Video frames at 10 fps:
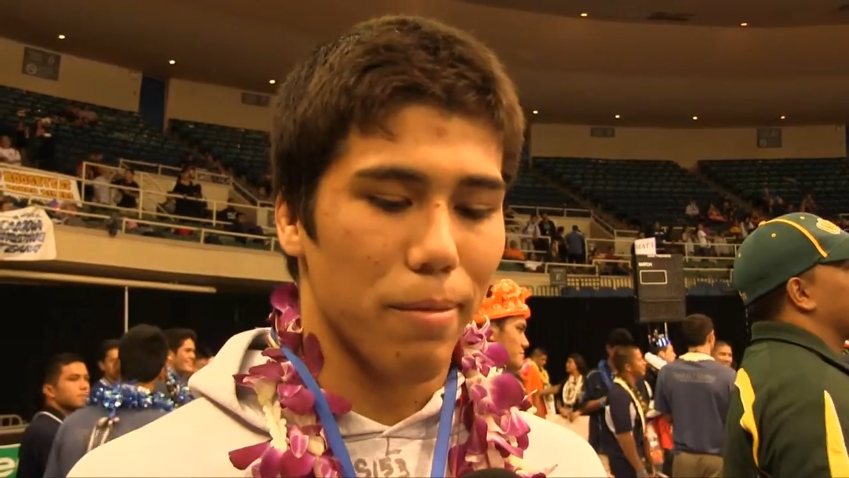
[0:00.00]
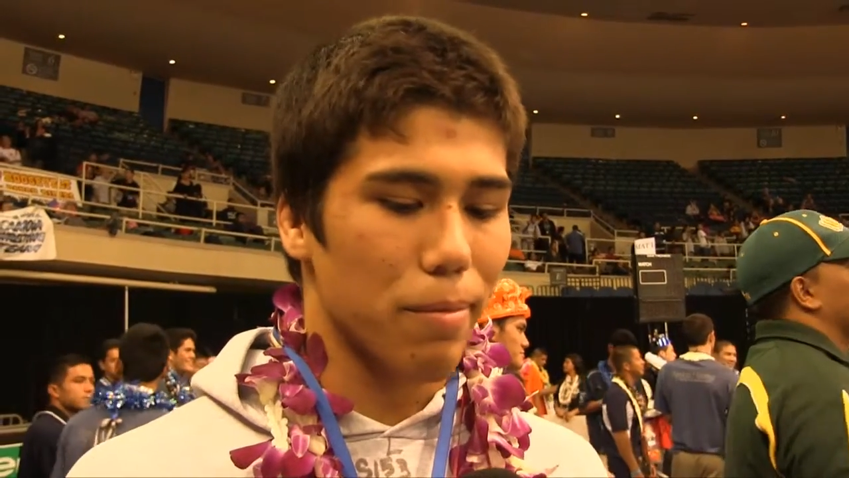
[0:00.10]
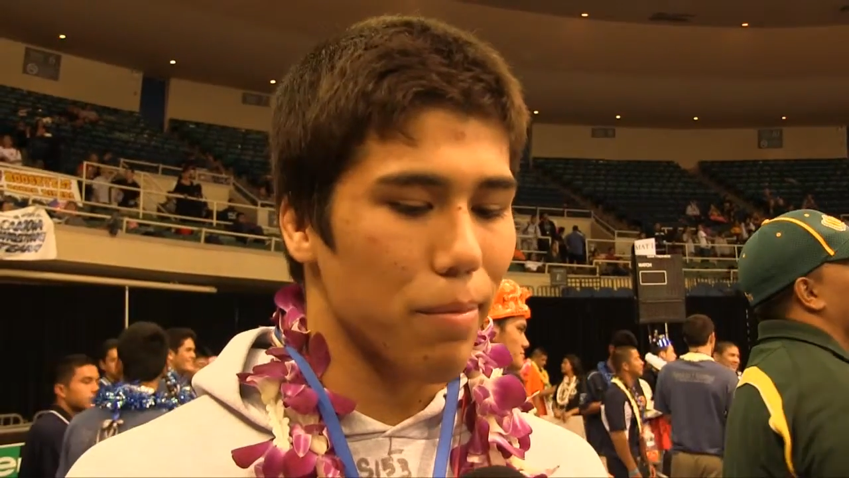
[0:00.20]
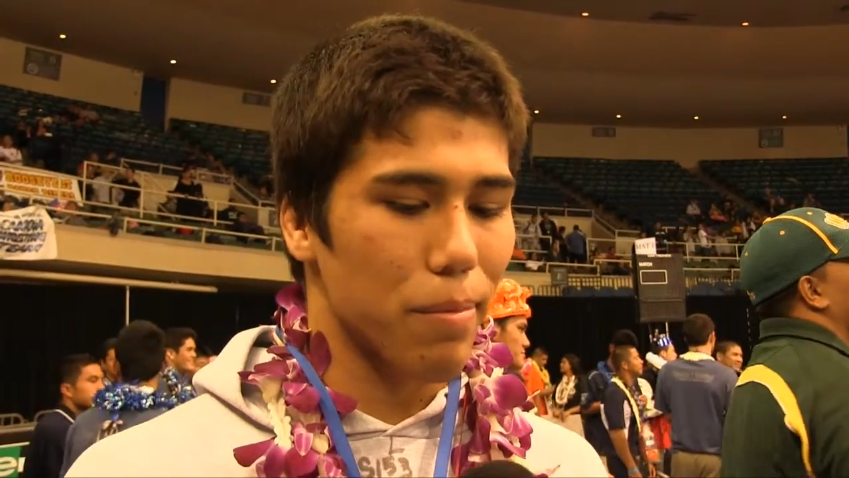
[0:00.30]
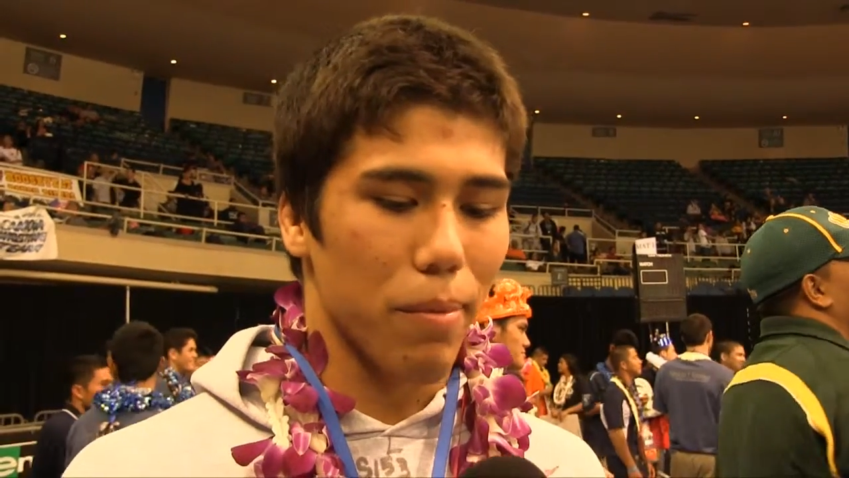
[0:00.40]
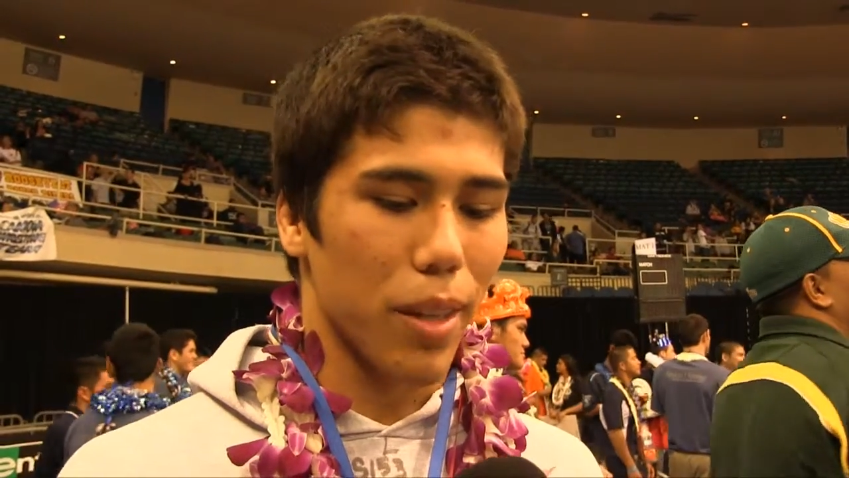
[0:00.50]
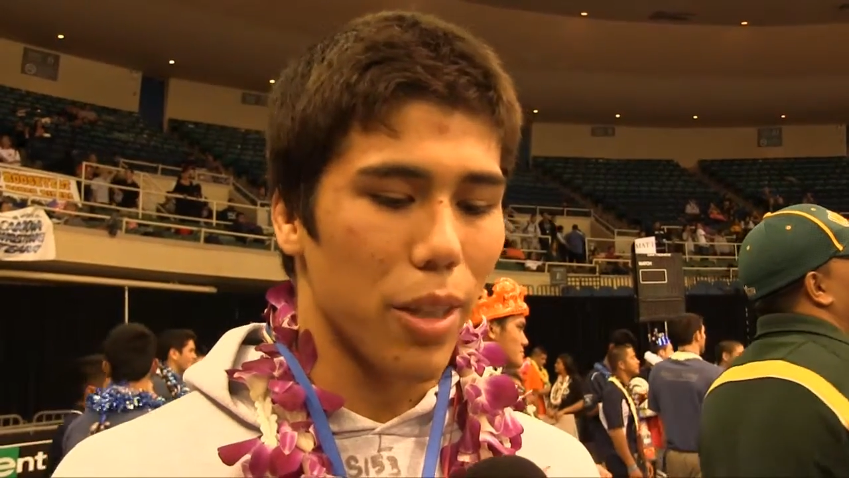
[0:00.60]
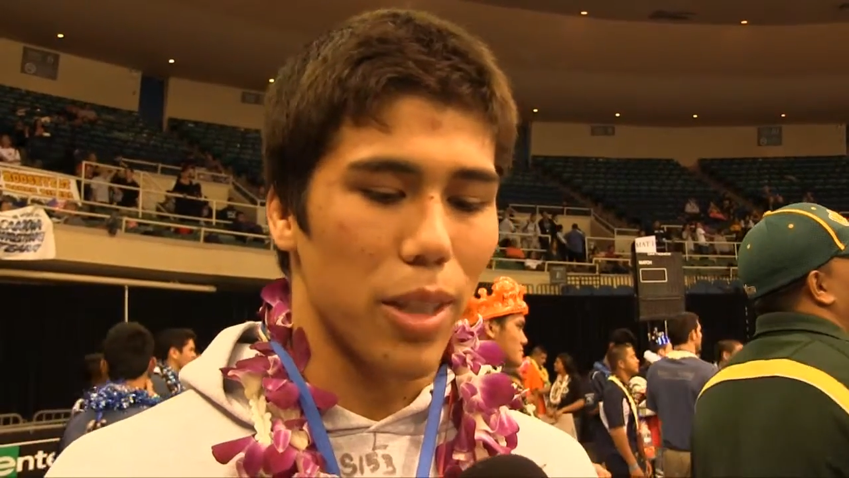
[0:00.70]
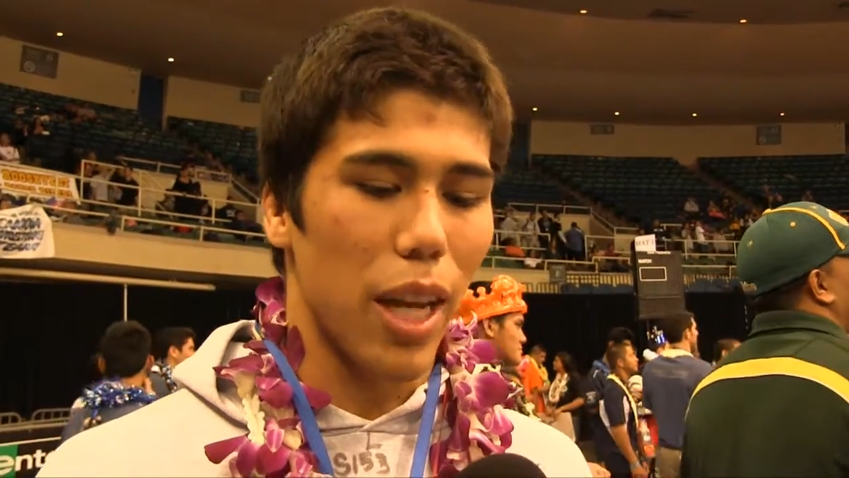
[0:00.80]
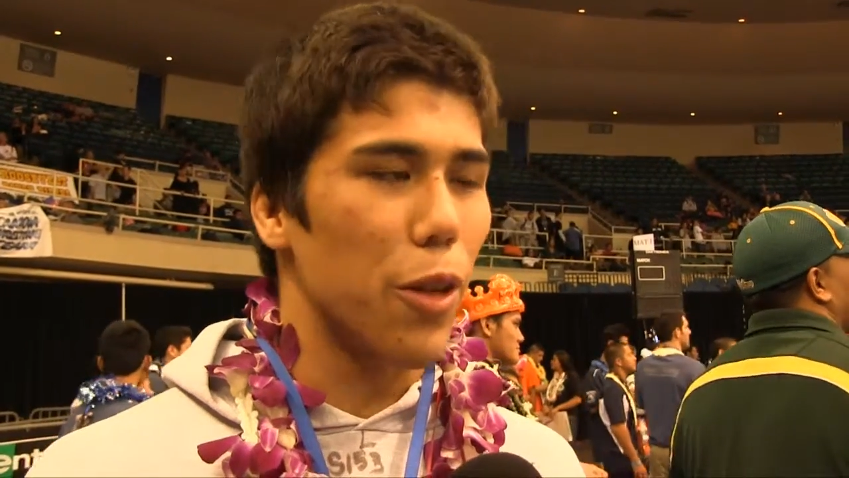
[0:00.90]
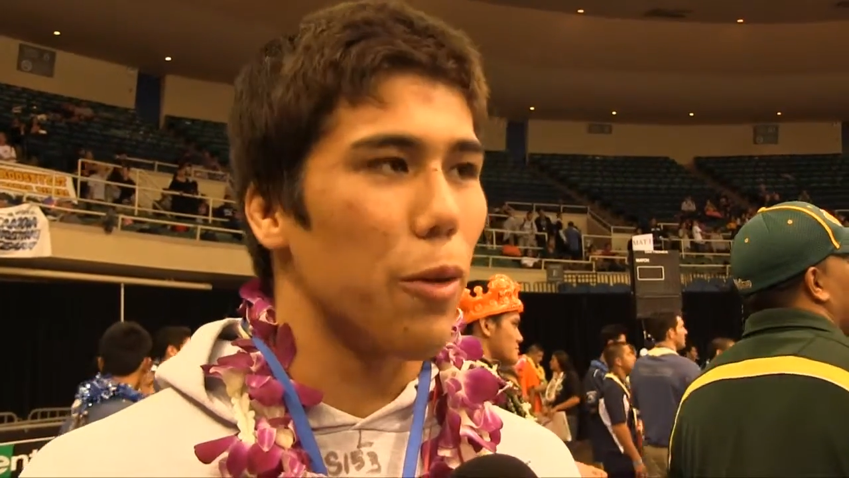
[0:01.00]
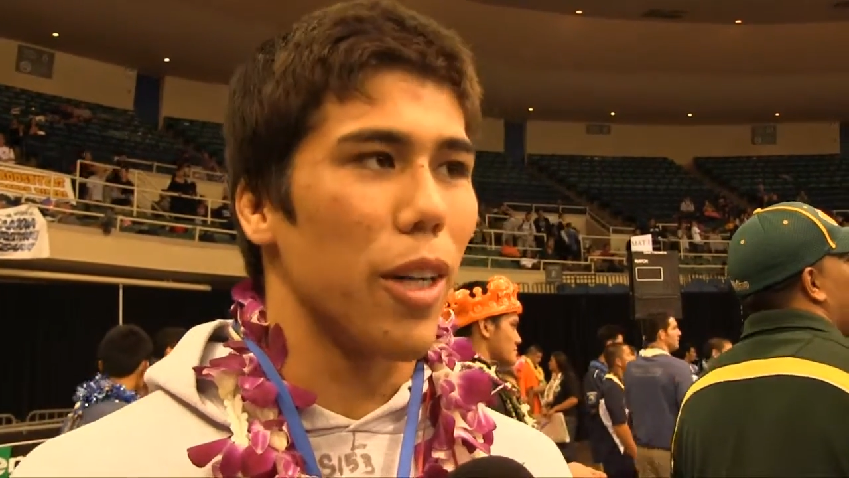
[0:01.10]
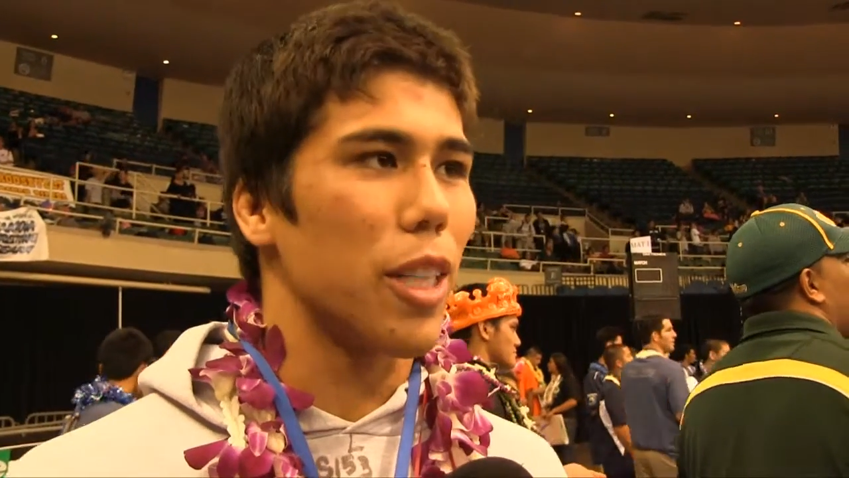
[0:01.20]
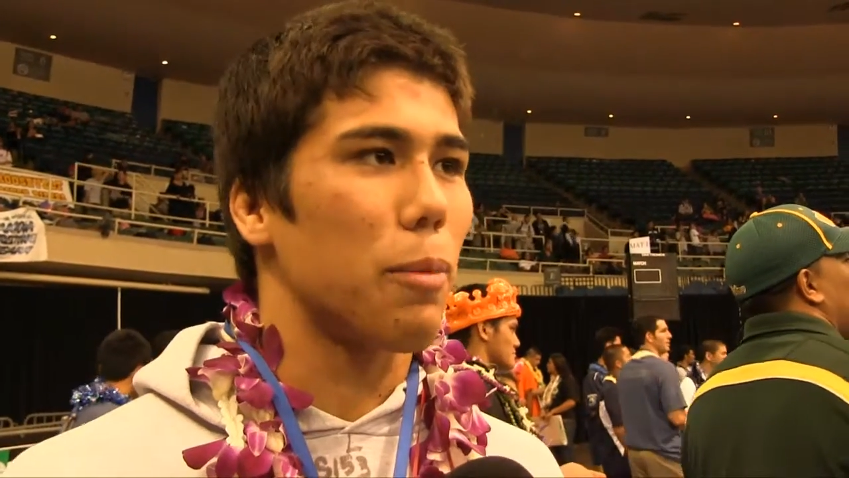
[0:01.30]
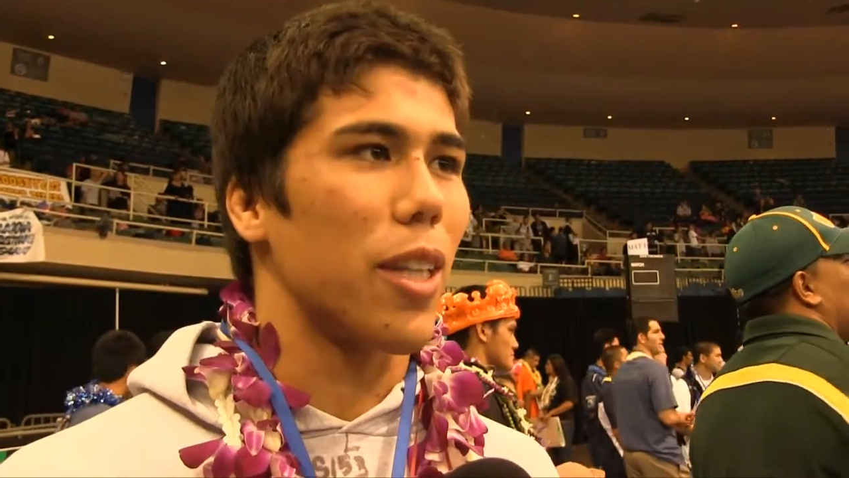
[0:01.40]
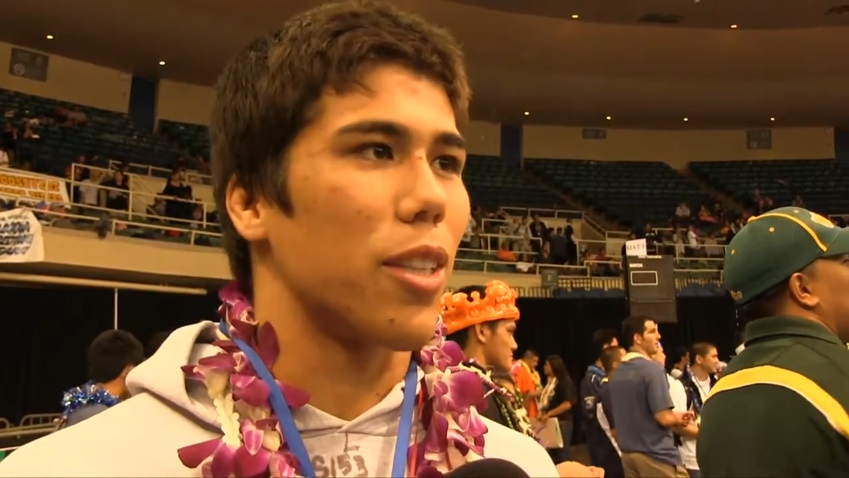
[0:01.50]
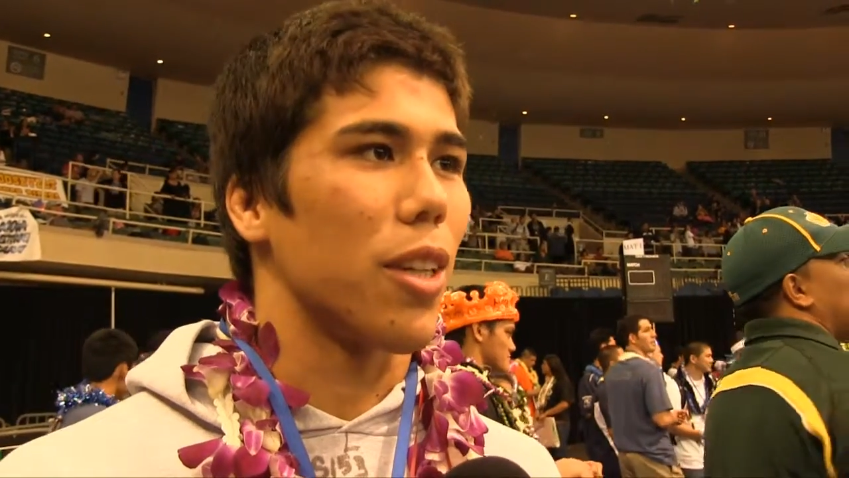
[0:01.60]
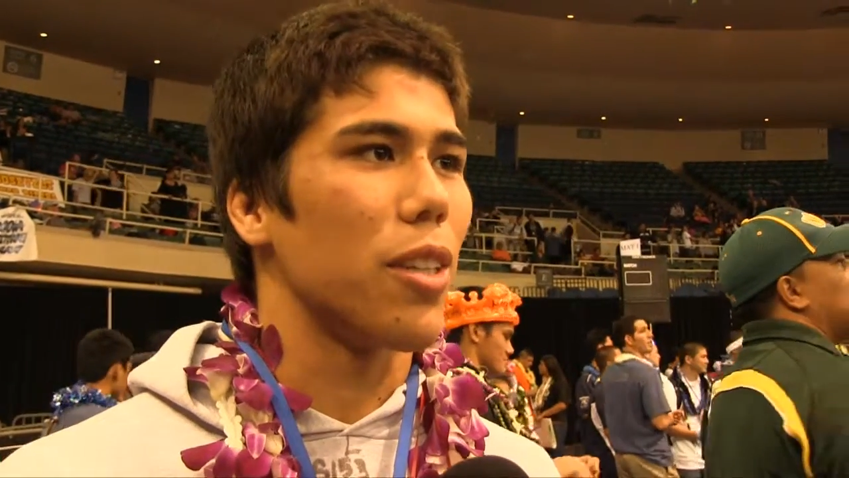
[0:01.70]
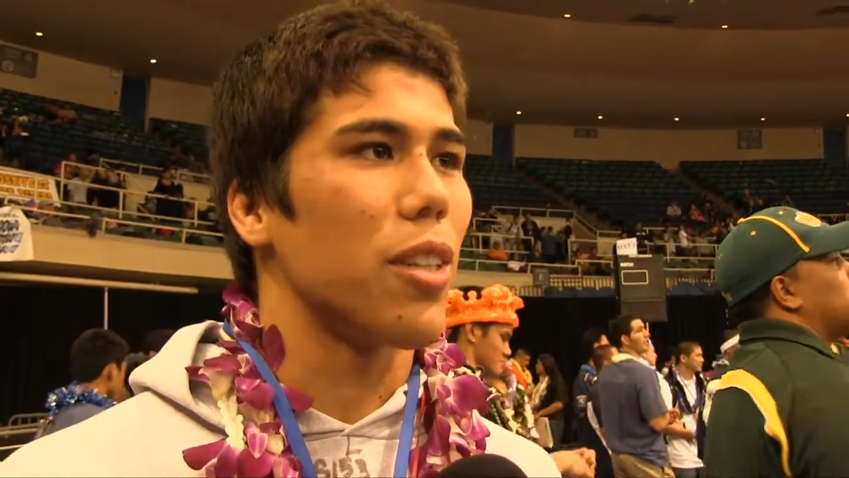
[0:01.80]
it was nothing really special.